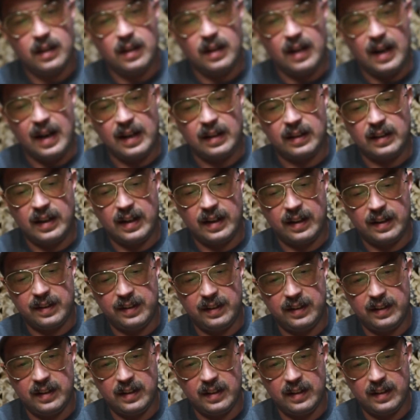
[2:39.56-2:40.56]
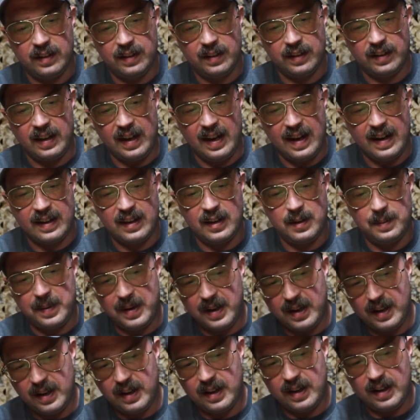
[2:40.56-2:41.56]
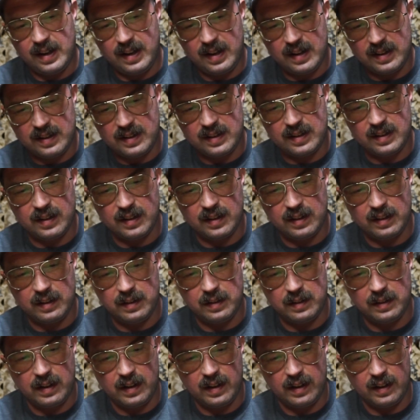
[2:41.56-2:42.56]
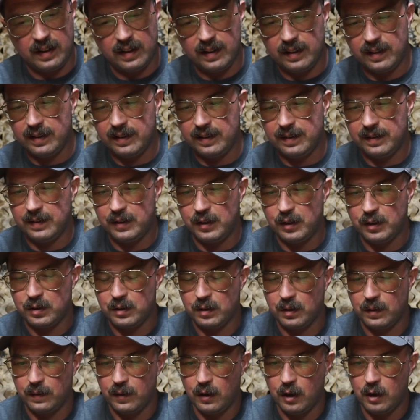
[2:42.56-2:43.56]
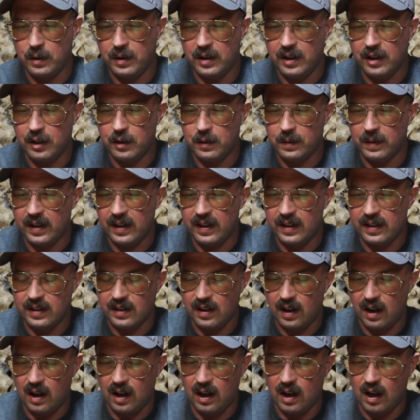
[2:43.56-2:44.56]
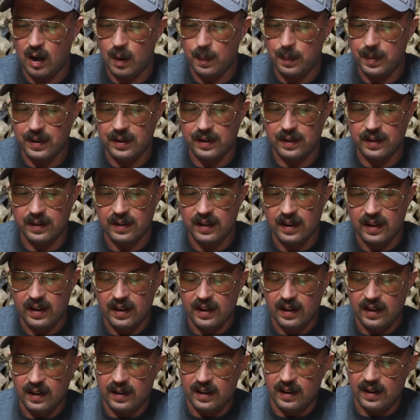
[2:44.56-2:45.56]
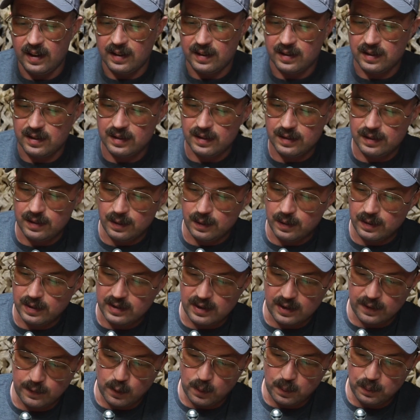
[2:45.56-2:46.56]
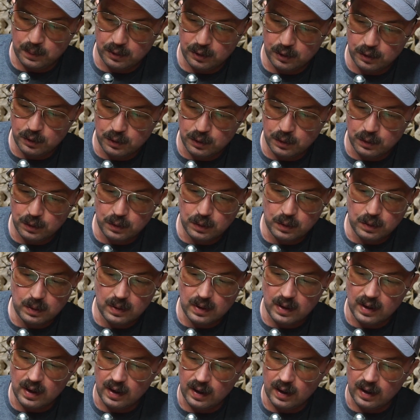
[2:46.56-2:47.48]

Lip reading: I like the khaki pants, the sort of OD green top, and kind of a blue